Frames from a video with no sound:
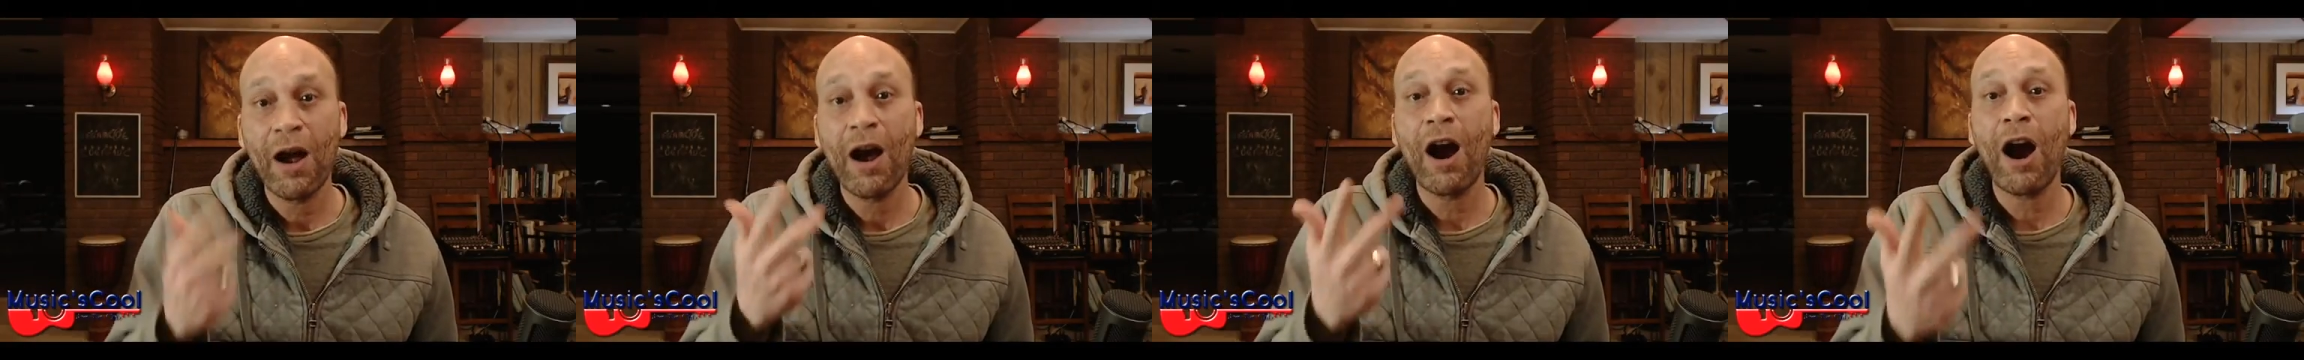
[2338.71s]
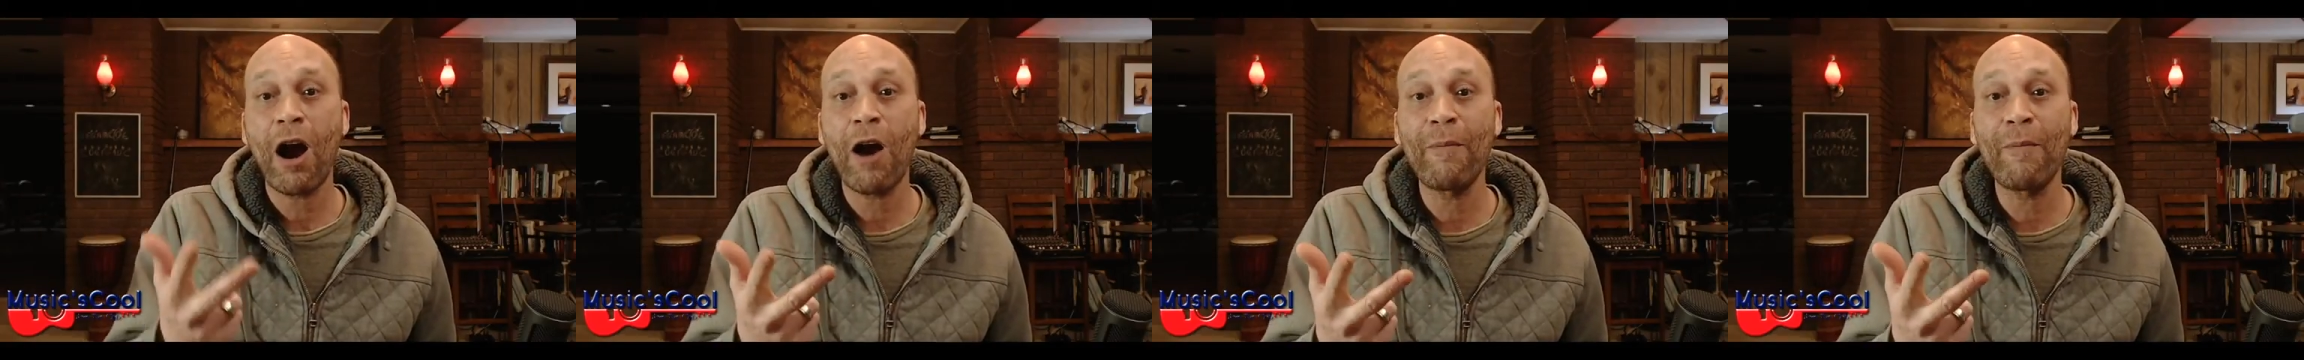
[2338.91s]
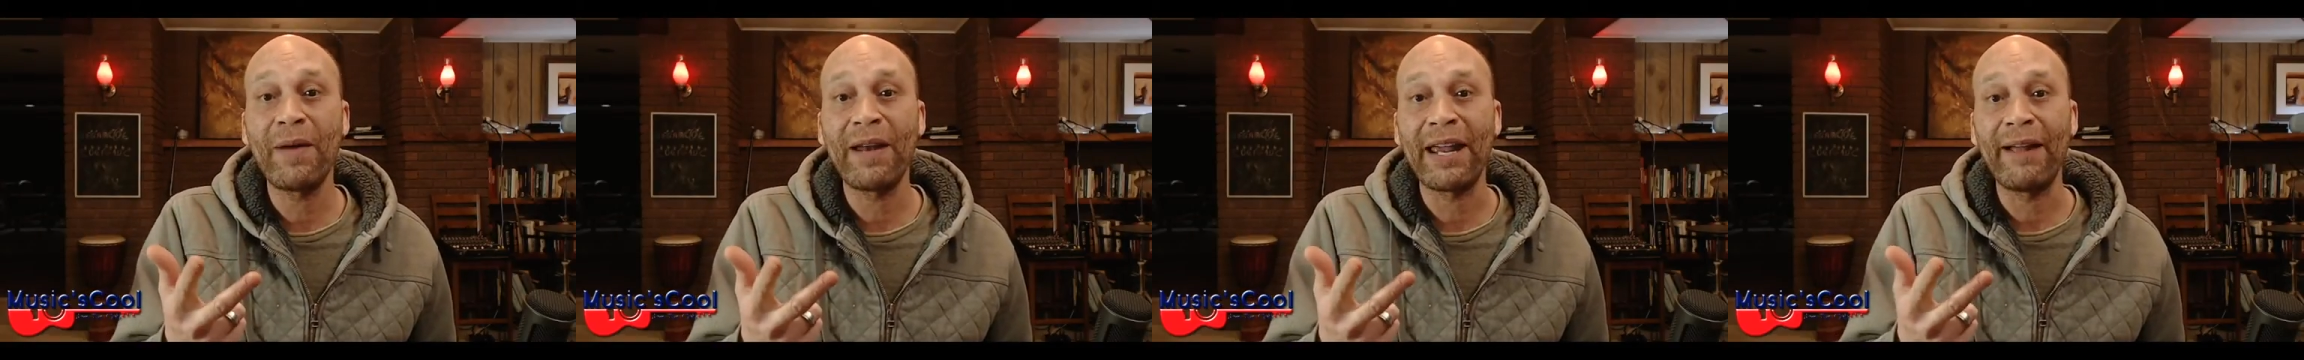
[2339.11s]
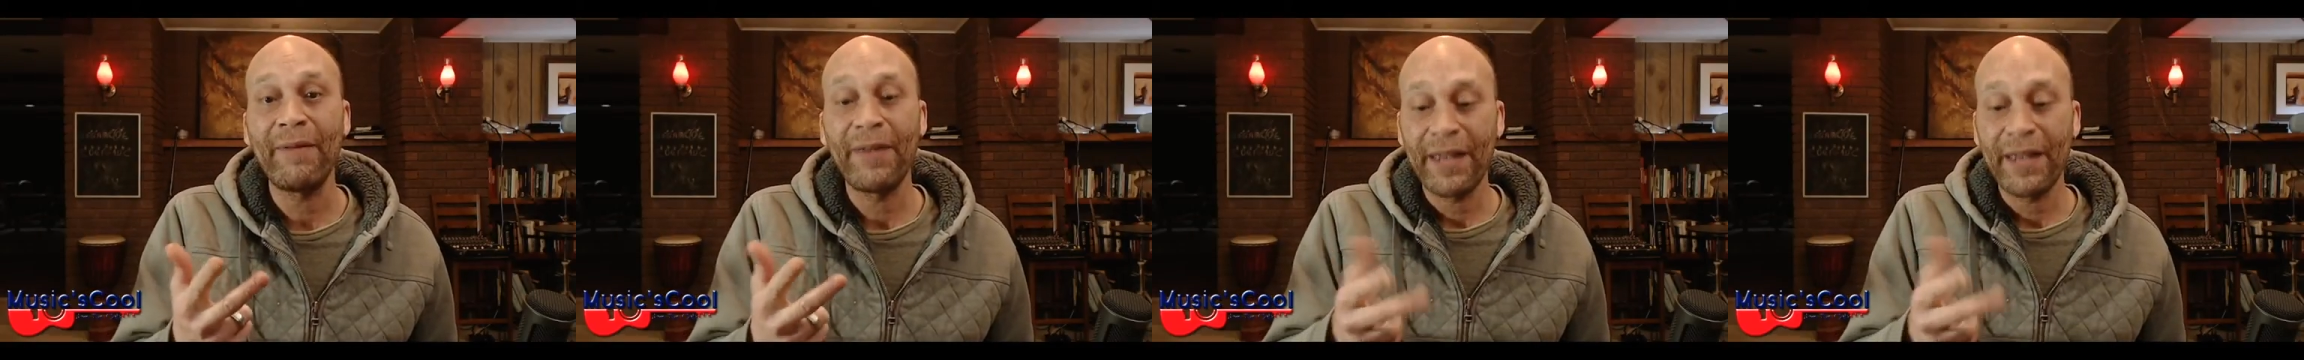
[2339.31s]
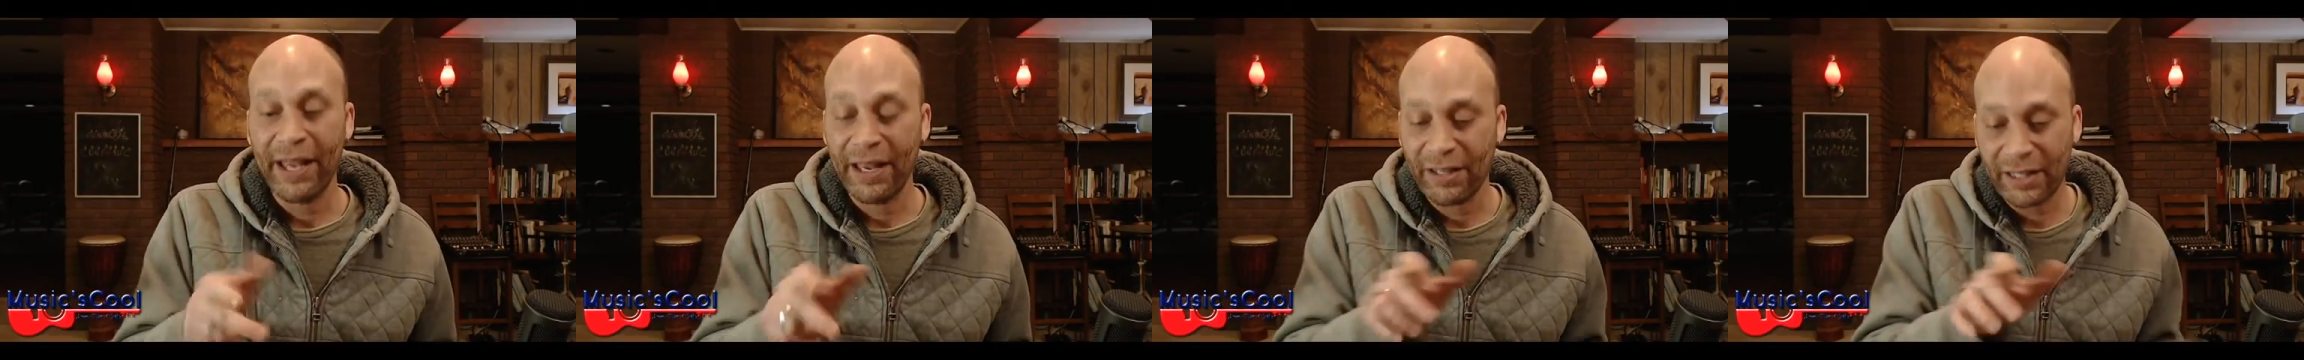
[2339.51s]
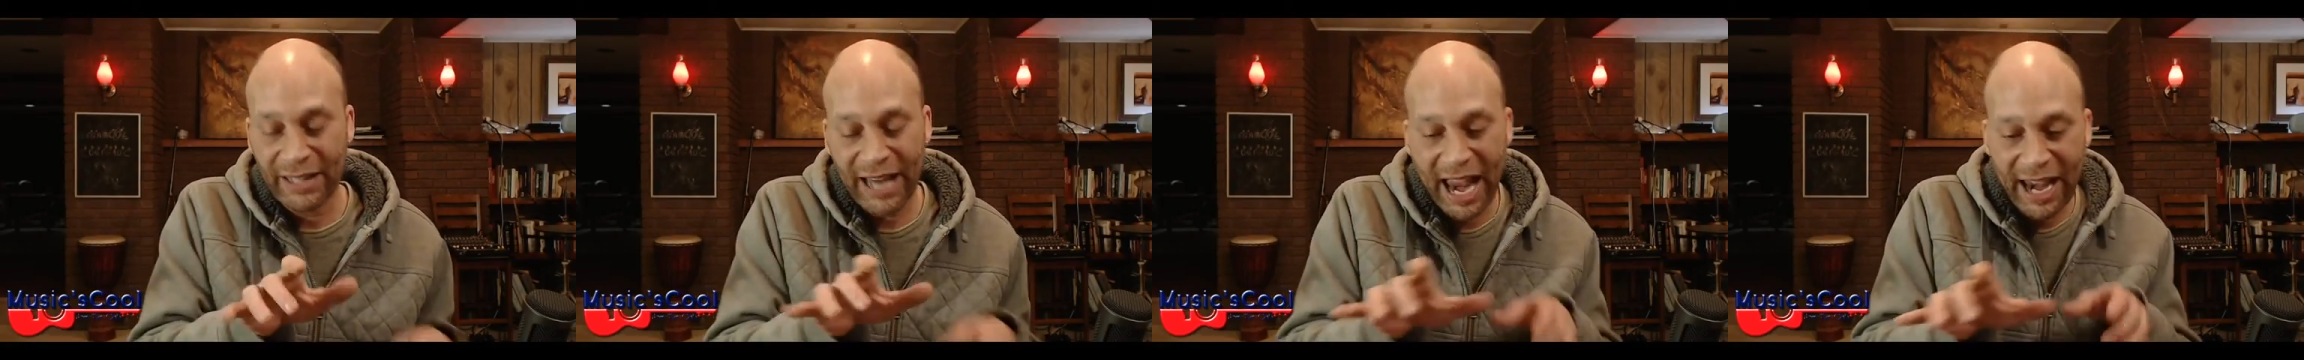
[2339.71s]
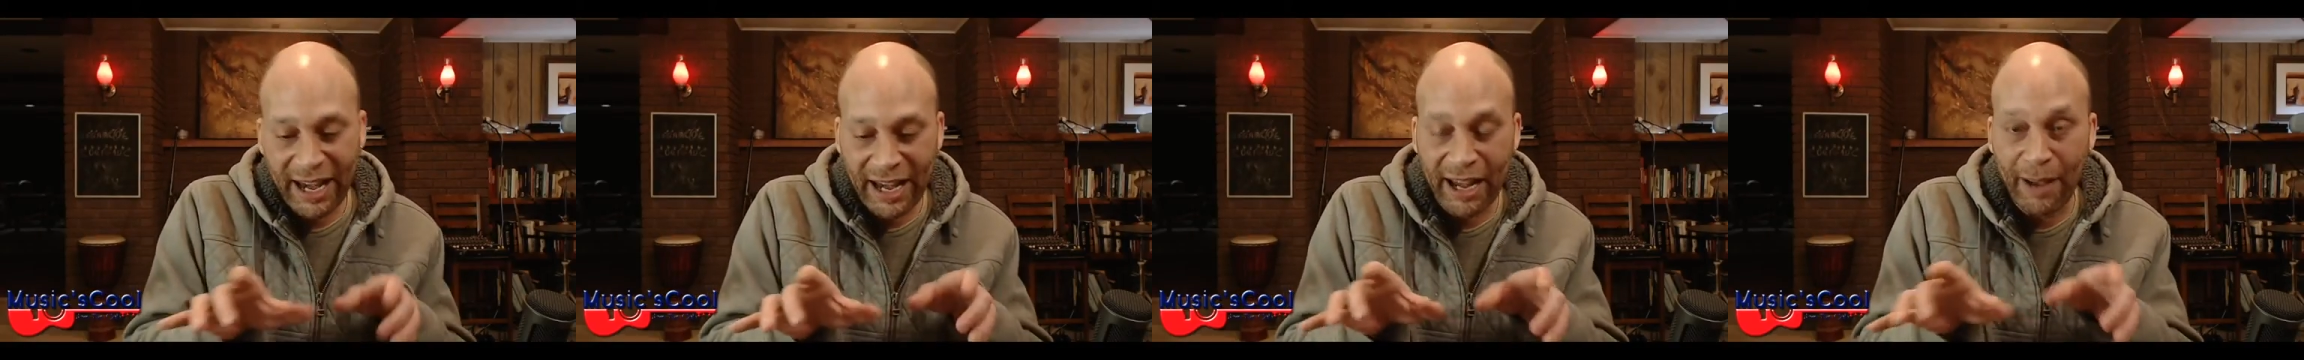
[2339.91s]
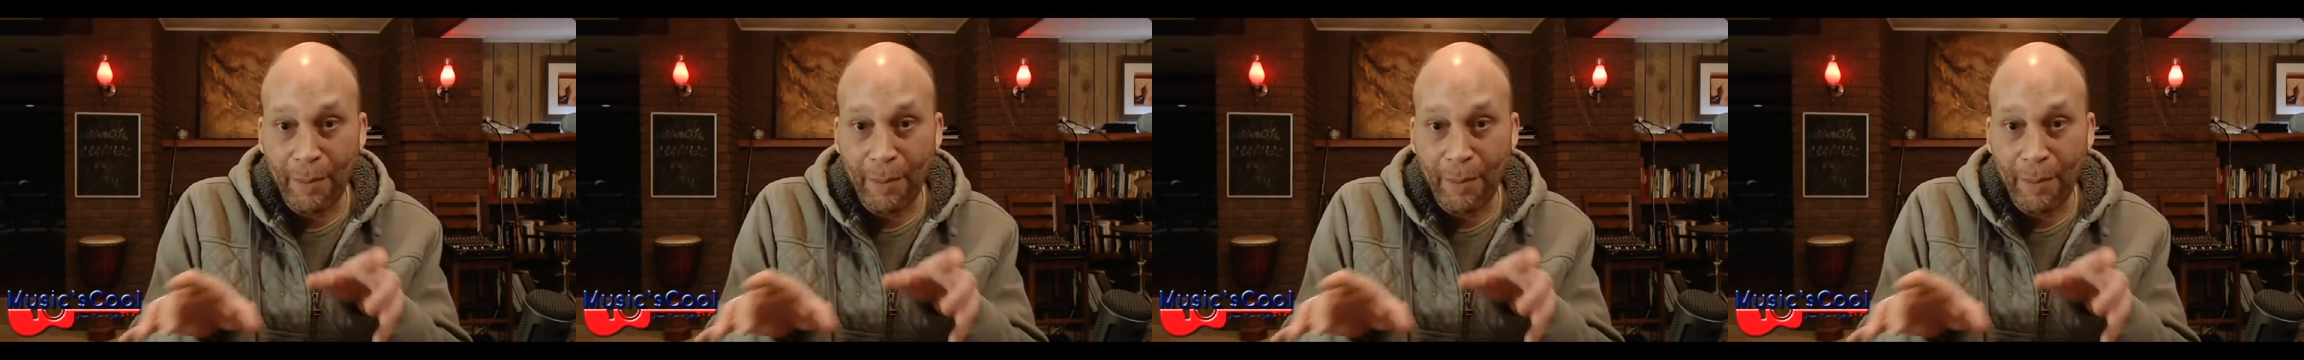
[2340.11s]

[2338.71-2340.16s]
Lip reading: Harmony is taking